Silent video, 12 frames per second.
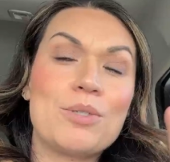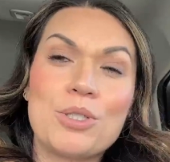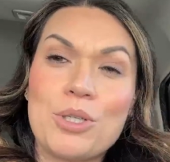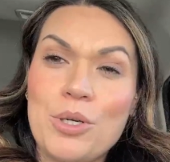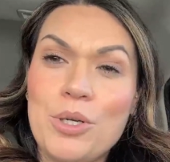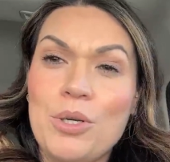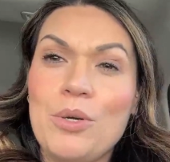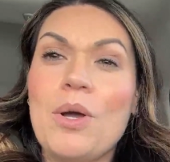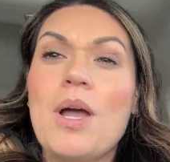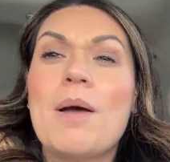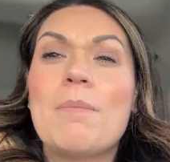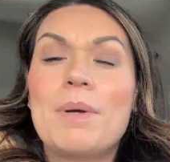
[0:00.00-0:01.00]
will show you.
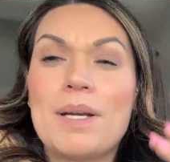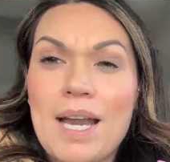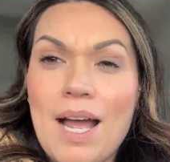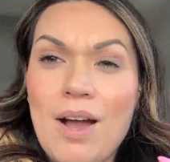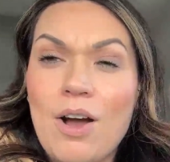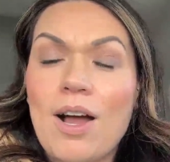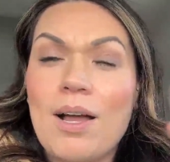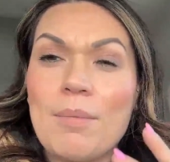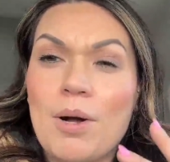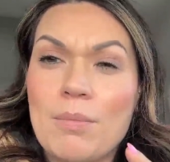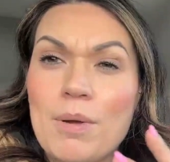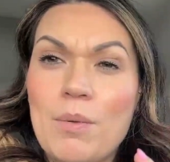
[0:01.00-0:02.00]
But now I'm
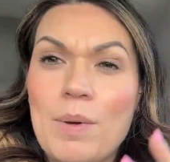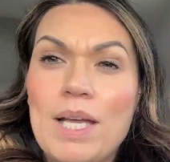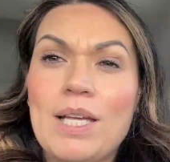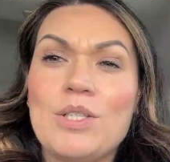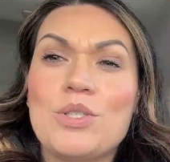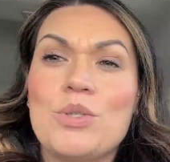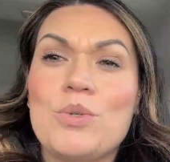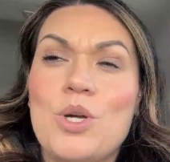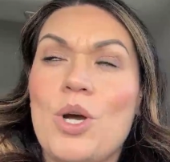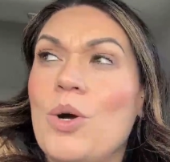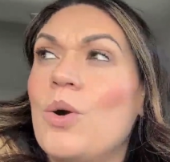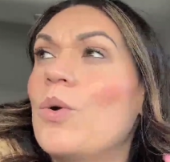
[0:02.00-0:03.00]
on my way to
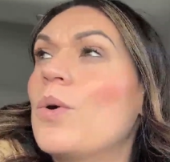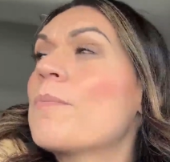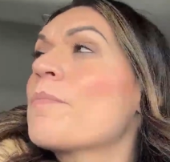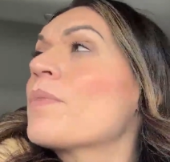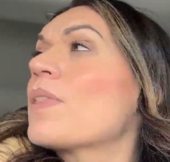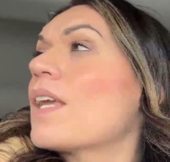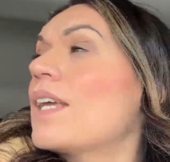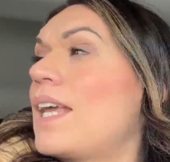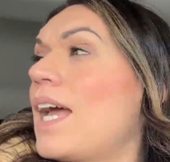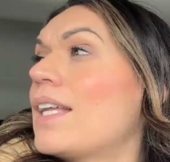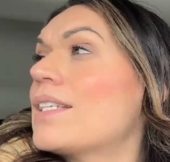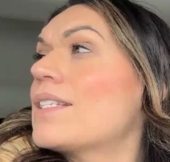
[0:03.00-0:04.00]
go
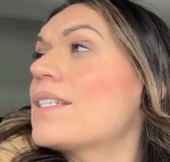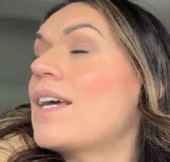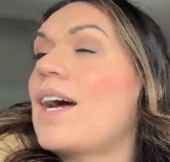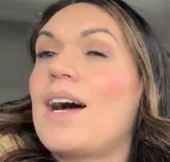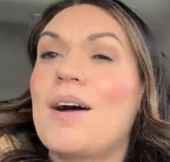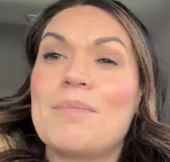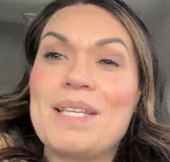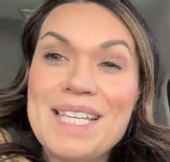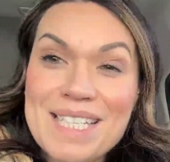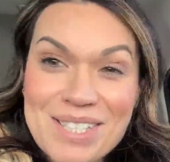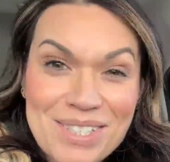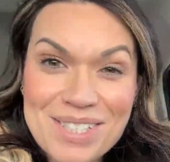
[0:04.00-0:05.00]
get um,
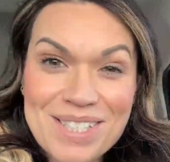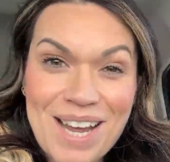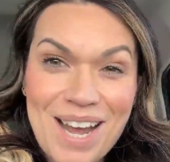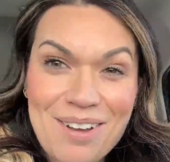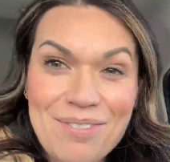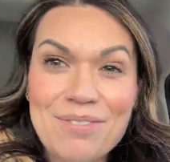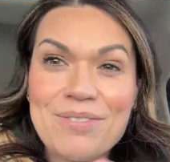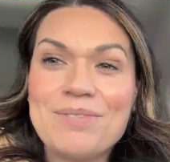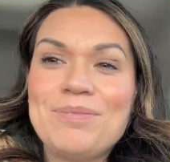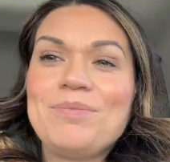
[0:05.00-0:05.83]
Easter stuff.